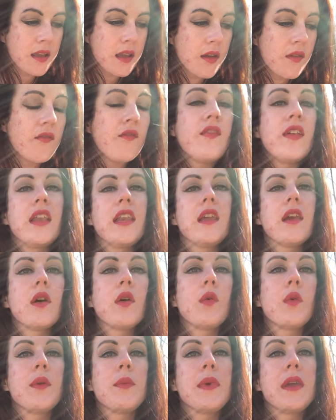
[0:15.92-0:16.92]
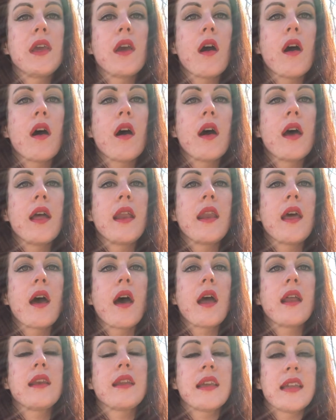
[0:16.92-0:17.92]
video would be on
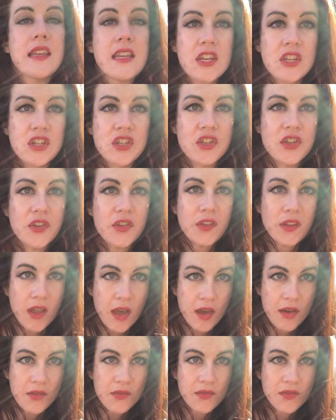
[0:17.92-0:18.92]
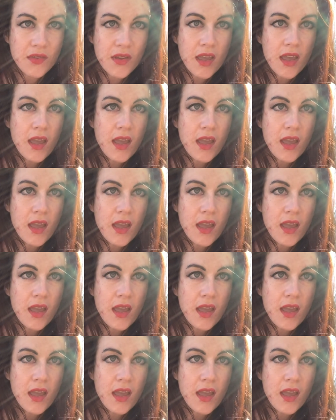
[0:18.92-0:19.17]
unconditional love